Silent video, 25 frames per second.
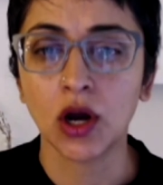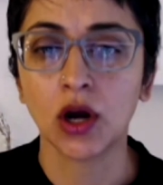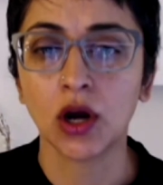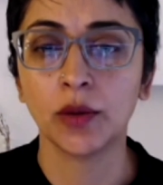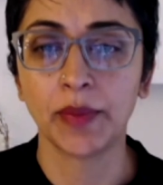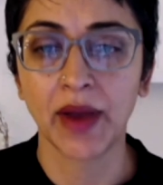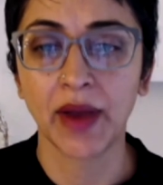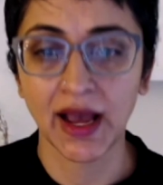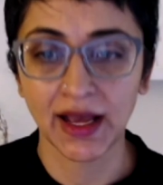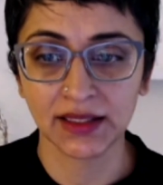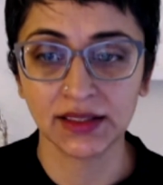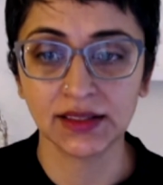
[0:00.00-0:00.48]
are
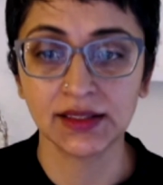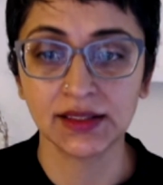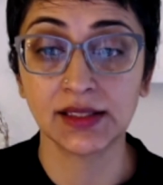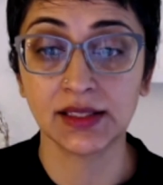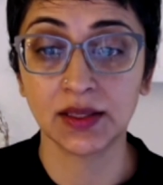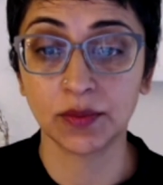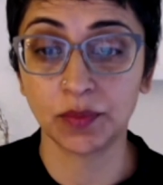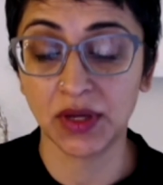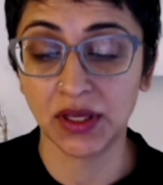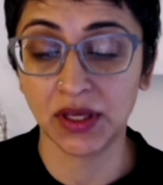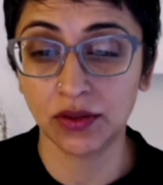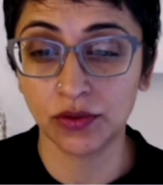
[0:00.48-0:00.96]
patents
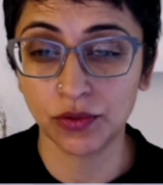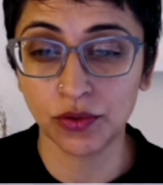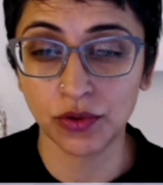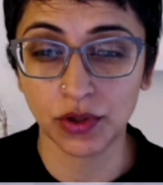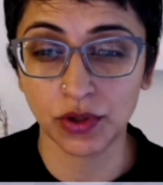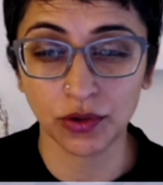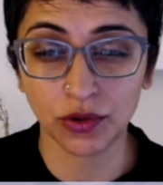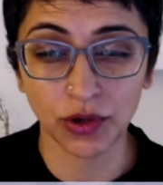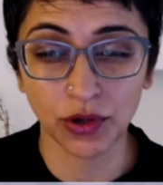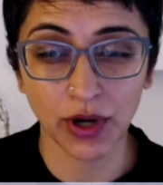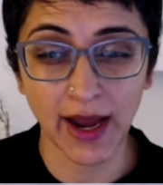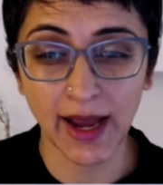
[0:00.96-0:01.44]
slipping through
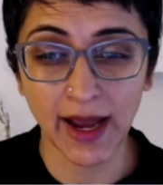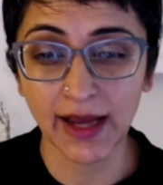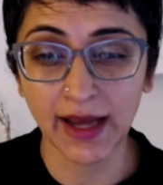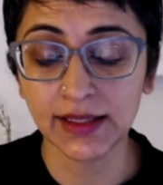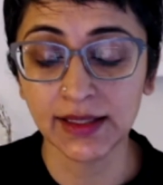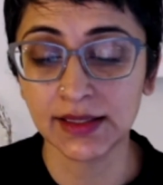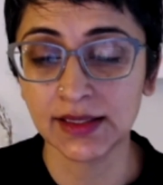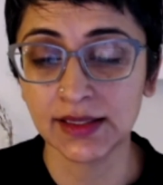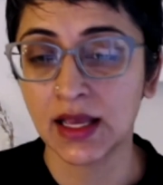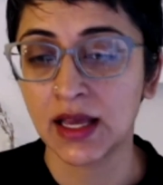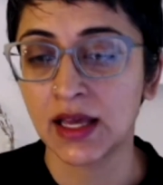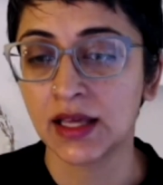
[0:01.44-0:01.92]
the
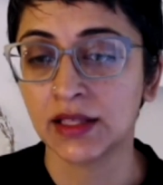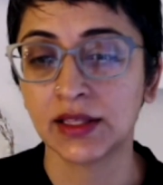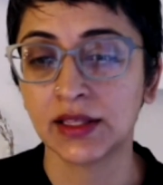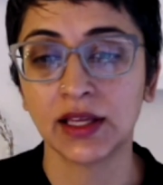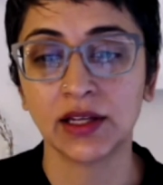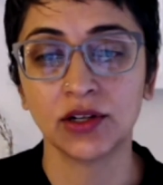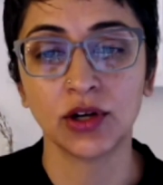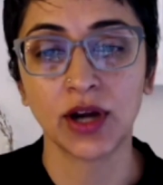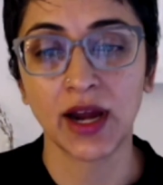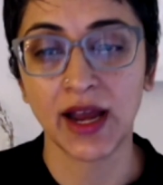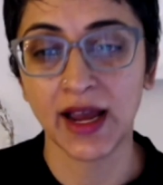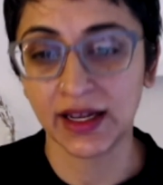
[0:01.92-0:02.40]
cracks
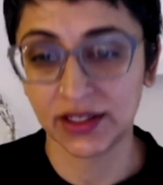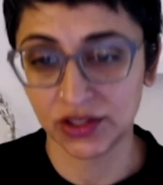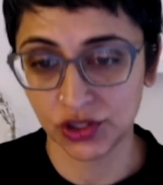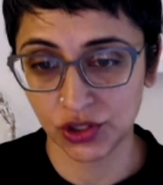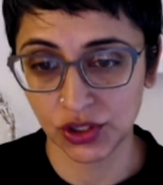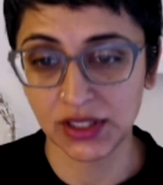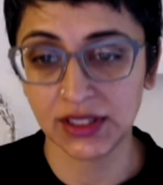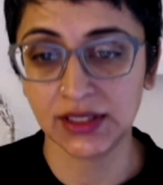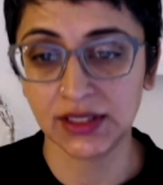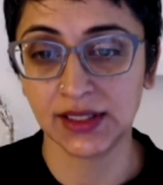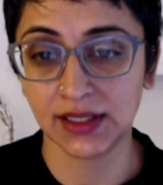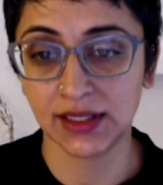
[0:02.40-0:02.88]
that are
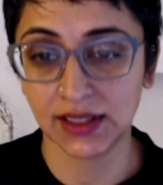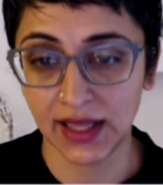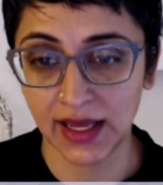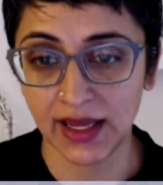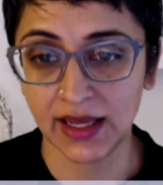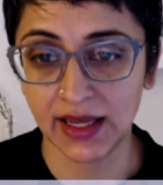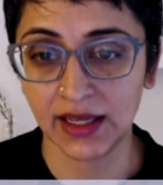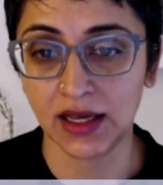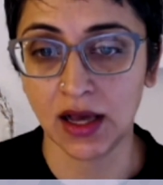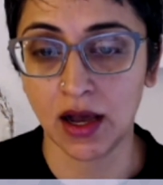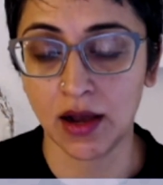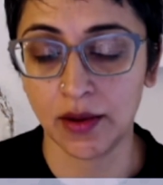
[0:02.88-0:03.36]
actually
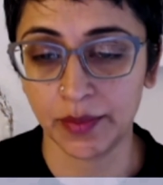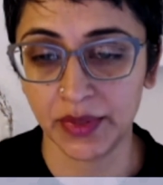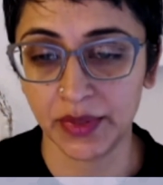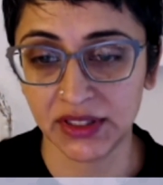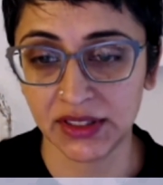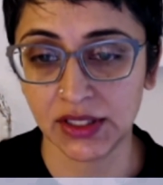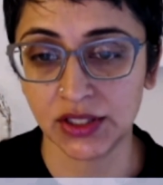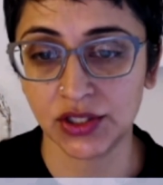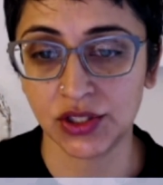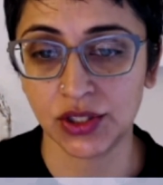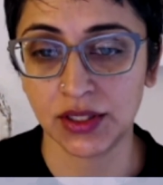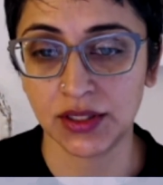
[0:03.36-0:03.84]
delaying
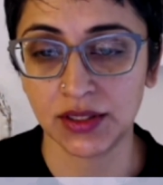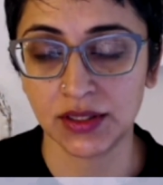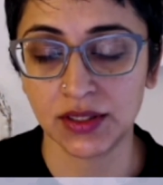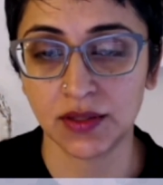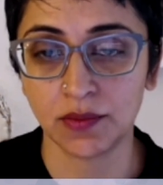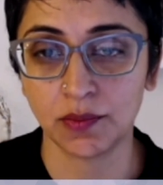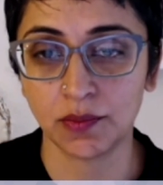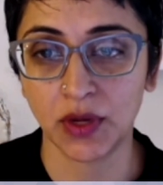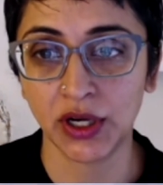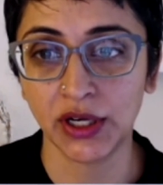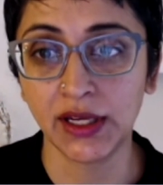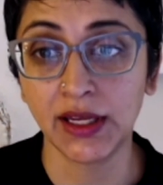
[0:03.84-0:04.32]
competition to
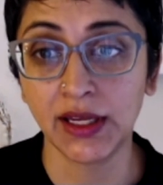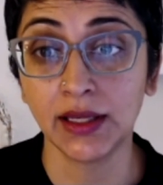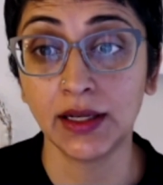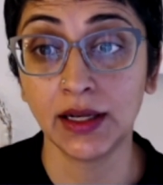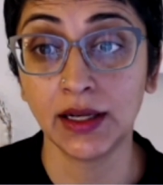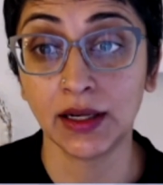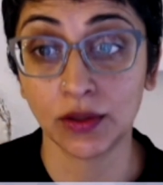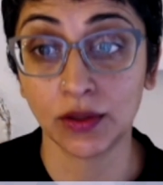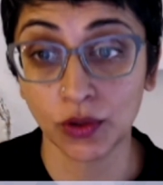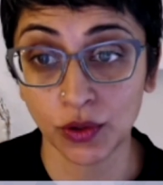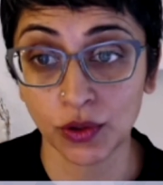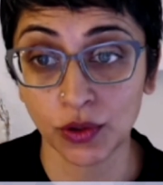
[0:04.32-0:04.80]
market
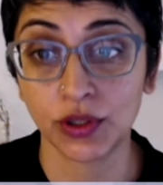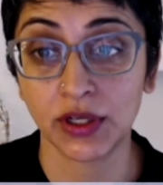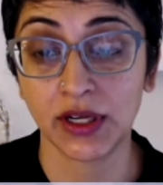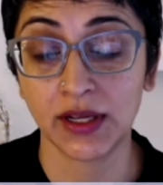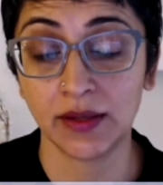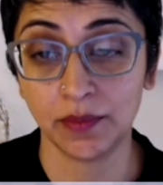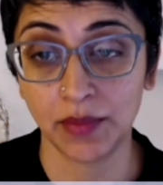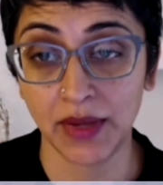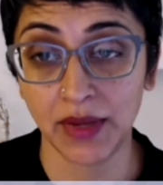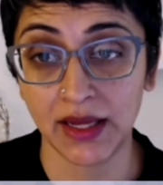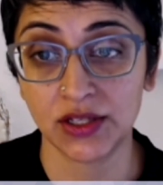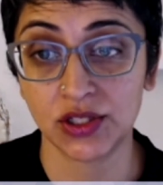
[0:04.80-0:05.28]
and
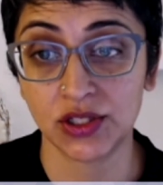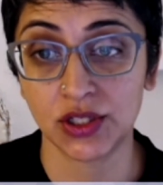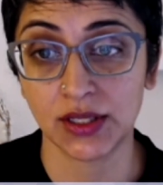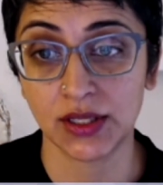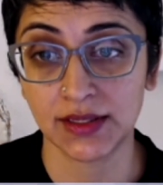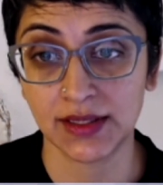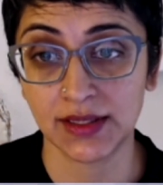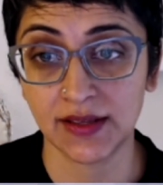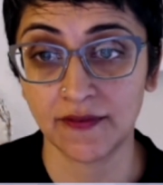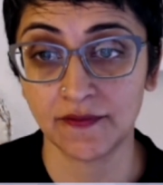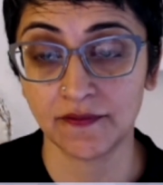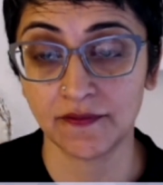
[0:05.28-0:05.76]
hurting
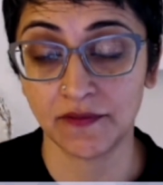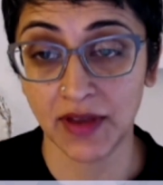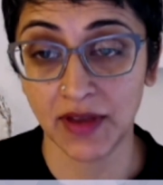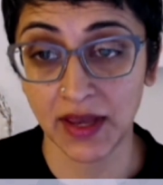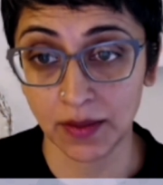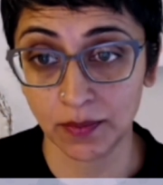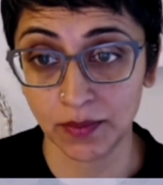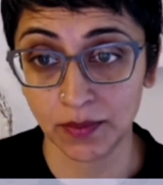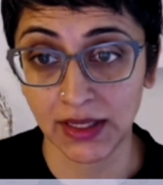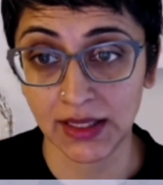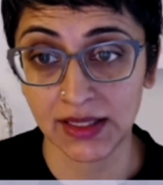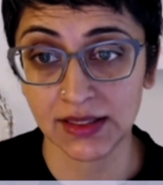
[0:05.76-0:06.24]
patients and
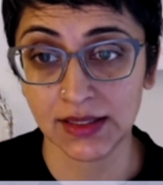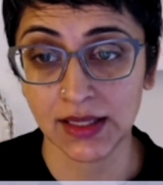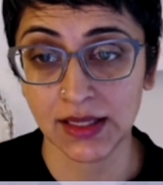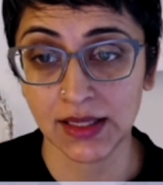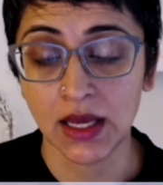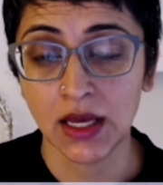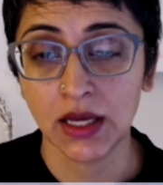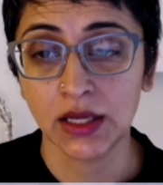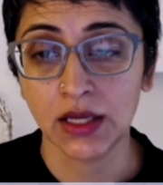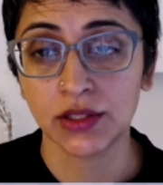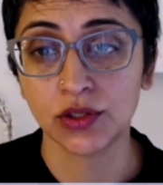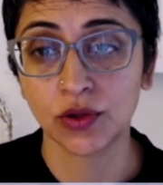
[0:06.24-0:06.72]
families.
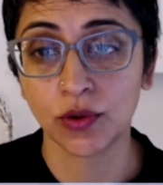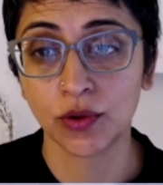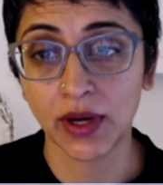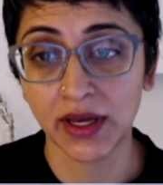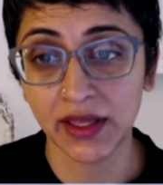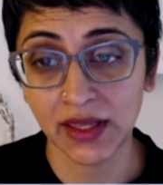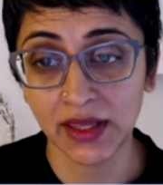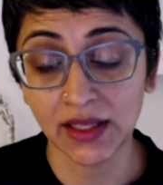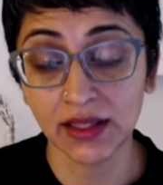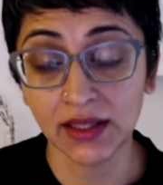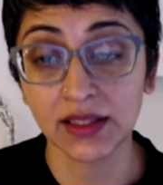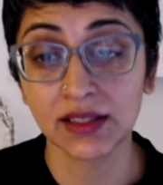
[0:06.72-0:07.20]
So I
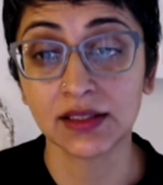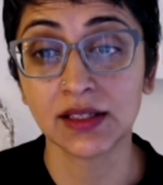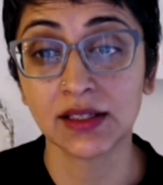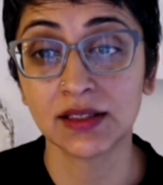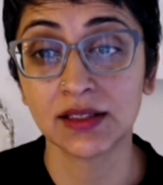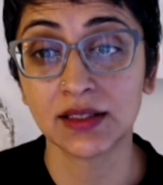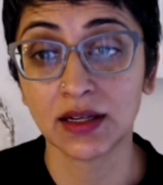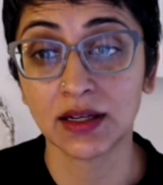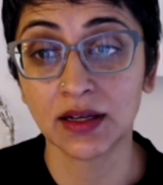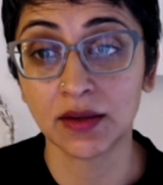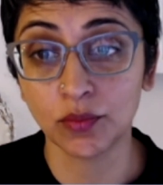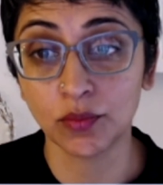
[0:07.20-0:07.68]
think this
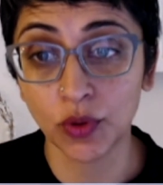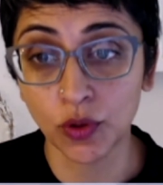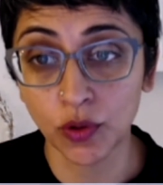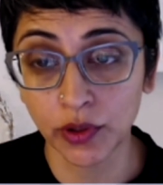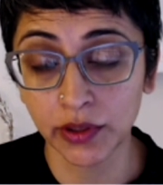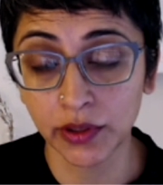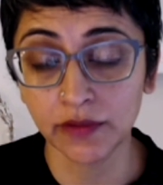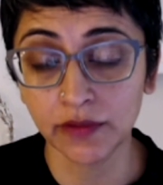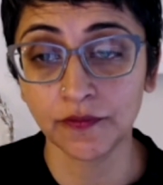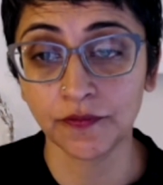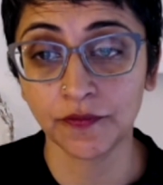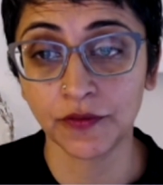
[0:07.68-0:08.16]
is an
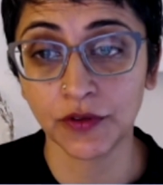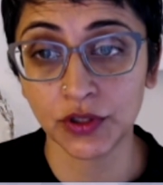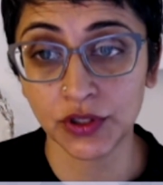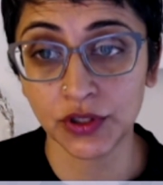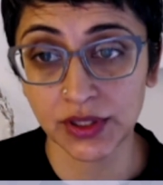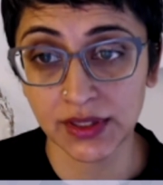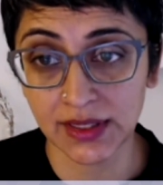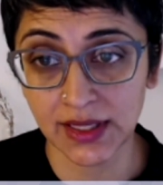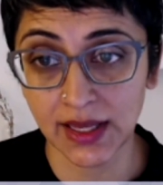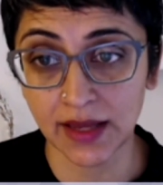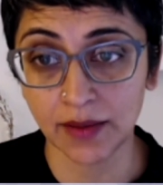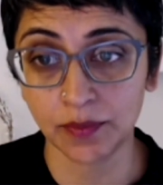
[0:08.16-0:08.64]
important
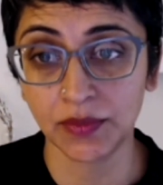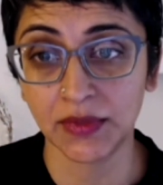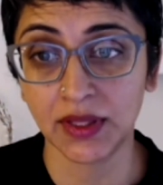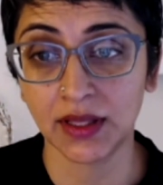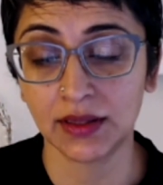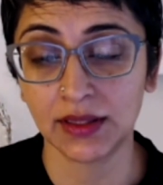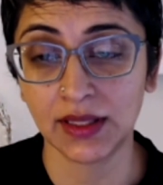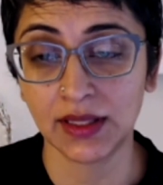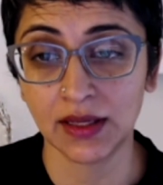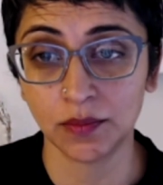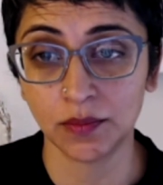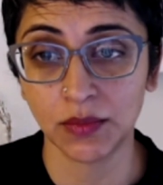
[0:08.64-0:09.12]
first step
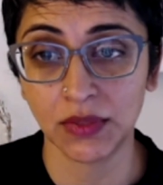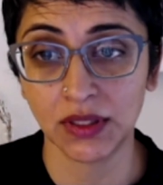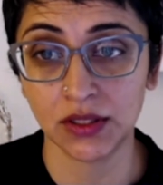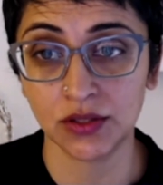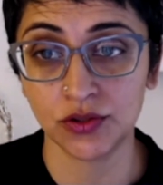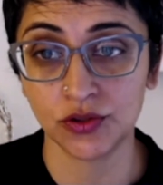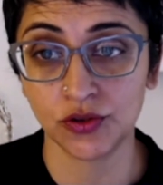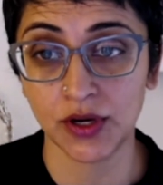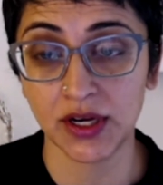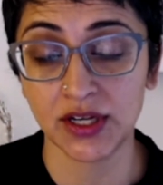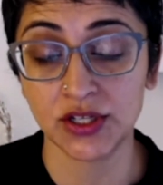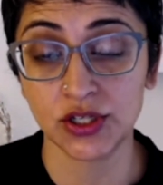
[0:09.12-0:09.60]
that the
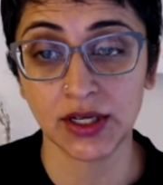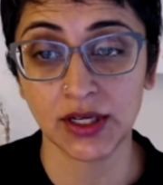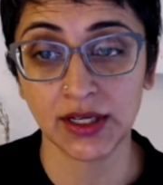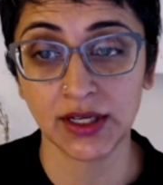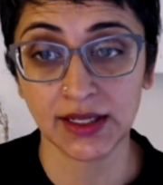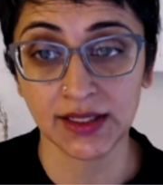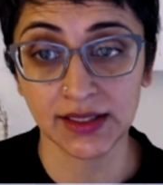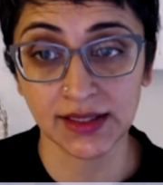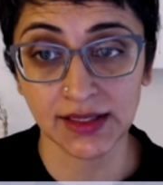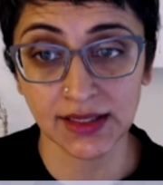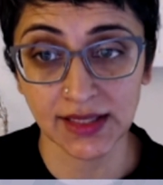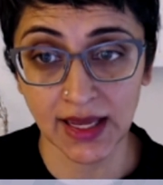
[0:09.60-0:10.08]
administration
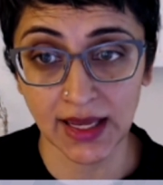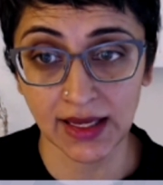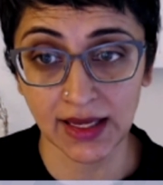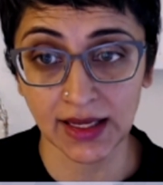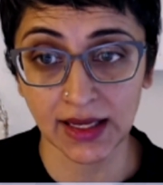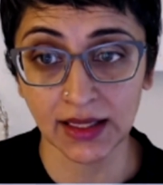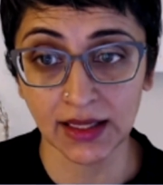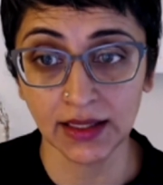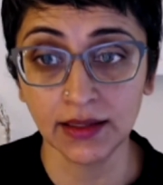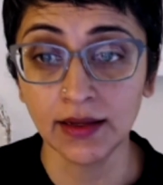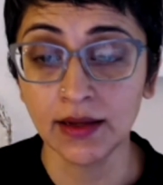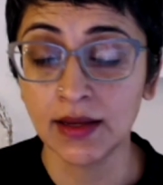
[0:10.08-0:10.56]
has
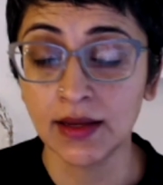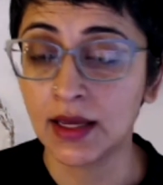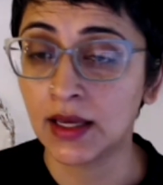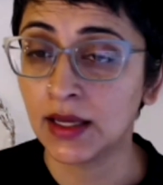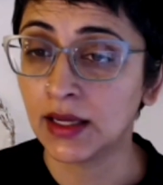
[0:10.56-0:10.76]
taken.